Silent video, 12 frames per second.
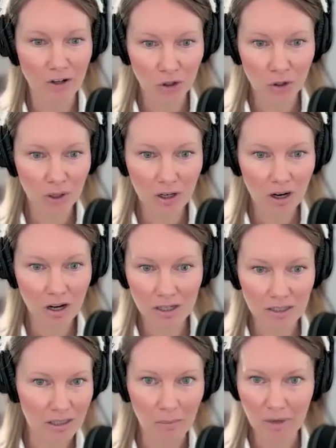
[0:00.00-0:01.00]
minor going on
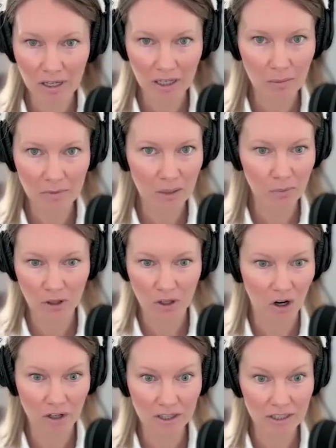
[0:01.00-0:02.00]
and somebody comes in with
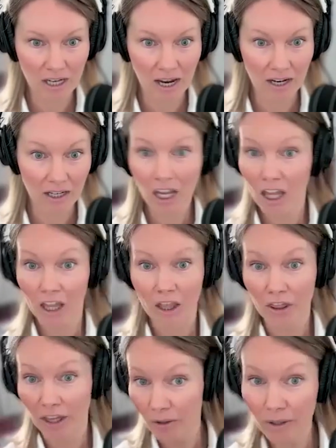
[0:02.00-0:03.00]
a heart attack,
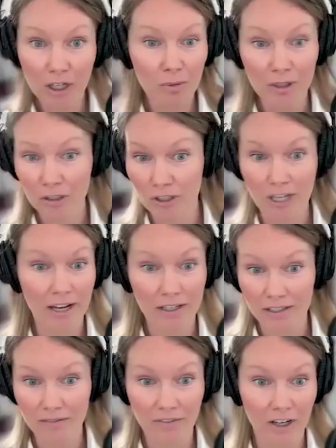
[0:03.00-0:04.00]
they don't care about your
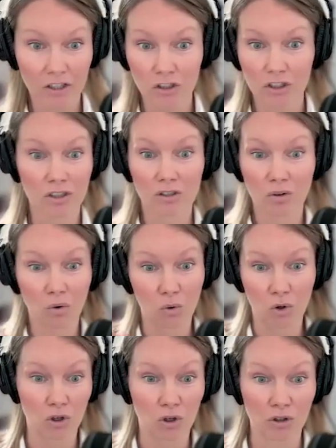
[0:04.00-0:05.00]
sinus infection
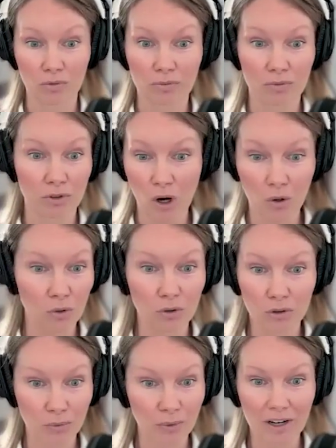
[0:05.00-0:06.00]
or your
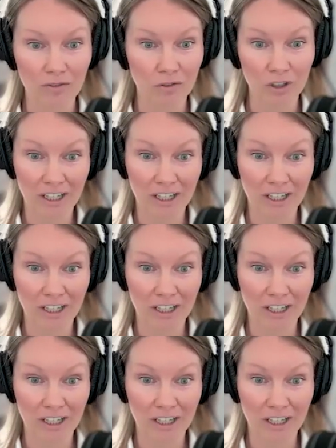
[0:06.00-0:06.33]
cold or whatever.